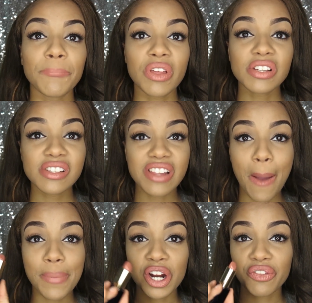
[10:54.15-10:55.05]
This is
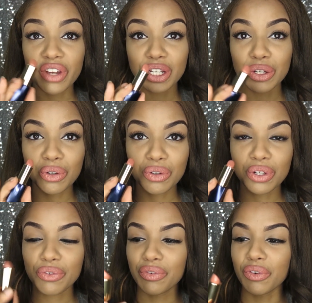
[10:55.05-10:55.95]
that perfect
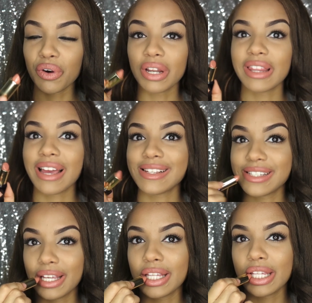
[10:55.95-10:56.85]
nude for light
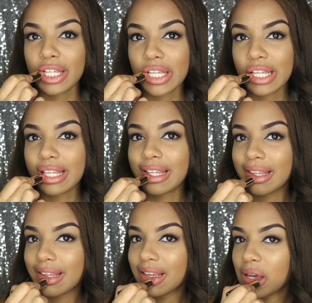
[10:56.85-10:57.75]
skin
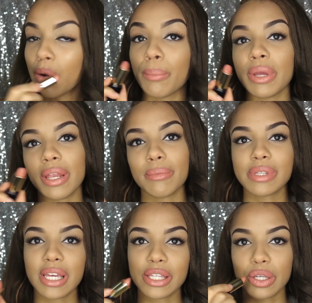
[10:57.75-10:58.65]
or medium
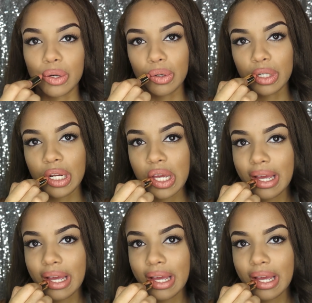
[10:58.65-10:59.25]
skin tone.